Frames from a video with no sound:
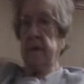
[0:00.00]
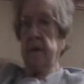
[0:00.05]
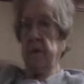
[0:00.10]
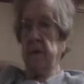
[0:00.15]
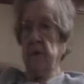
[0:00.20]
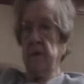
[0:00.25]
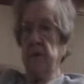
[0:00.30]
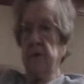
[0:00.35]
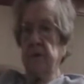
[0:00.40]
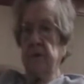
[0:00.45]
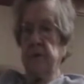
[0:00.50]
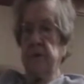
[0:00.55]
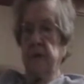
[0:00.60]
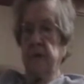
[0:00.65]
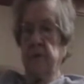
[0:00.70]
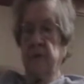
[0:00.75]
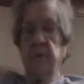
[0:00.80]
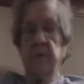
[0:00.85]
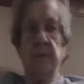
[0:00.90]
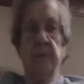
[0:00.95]
the whole
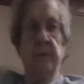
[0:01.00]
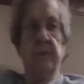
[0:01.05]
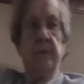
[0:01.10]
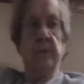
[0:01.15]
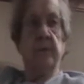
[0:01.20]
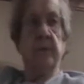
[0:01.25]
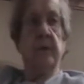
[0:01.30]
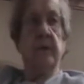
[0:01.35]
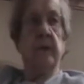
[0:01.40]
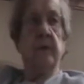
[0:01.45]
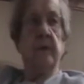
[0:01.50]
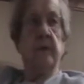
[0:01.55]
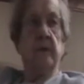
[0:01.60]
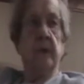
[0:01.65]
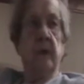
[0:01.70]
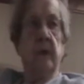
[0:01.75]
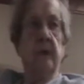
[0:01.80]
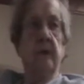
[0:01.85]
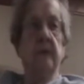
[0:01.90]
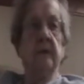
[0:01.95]
set with the wringer
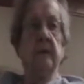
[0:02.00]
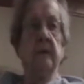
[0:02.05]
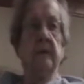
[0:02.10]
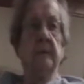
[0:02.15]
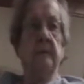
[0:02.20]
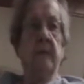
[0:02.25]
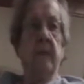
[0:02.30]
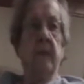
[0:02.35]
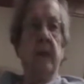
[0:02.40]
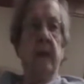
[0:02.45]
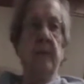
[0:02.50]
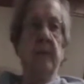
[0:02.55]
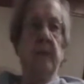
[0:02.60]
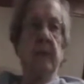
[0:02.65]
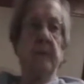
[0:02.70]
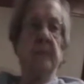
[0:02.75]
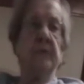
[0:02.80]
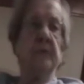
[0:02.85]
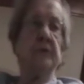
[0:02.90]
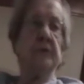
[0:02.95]
on and
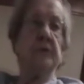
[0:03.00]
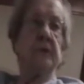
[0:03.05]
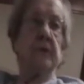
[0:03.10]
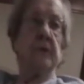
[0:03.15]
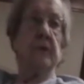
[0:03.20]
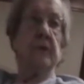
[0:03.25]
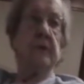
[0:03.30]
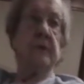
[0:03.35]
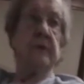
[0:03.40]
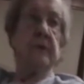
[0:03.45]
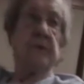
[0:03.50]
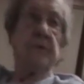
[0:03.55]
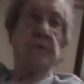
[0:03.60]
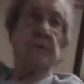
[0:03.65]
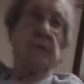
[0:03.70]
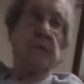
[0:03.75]
then put your clothes into